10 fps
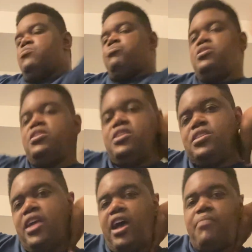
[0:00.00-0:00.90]
but
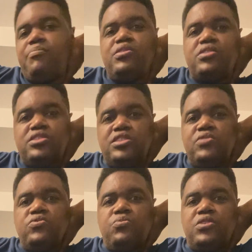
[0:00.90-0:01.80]
nothing happened, because she
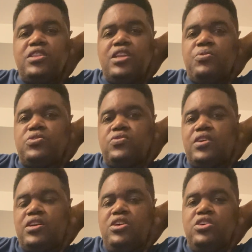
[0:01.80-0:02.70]
was the one that was
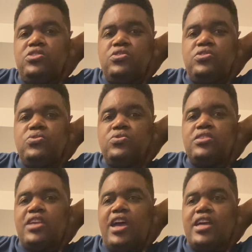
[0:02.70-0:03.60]
trying to seduce
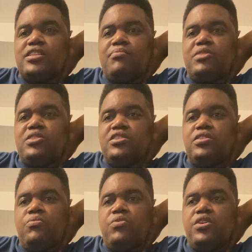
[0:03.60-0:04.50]
Zach, talking about she
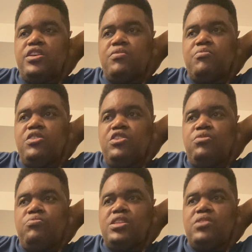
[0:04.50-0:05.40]
don't want him.
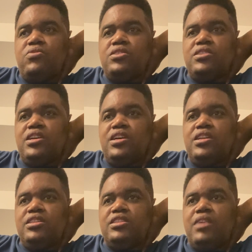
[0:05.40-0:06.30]
We don't even see her in
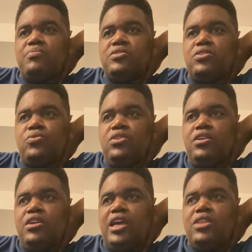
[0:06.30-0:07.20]
this episode.
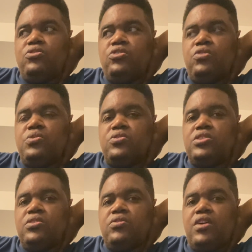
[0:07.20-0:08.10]
I don't know if we're going to
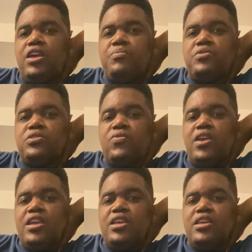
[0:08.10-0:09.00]
see her on episode
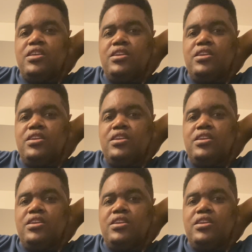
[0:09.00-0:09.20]
8.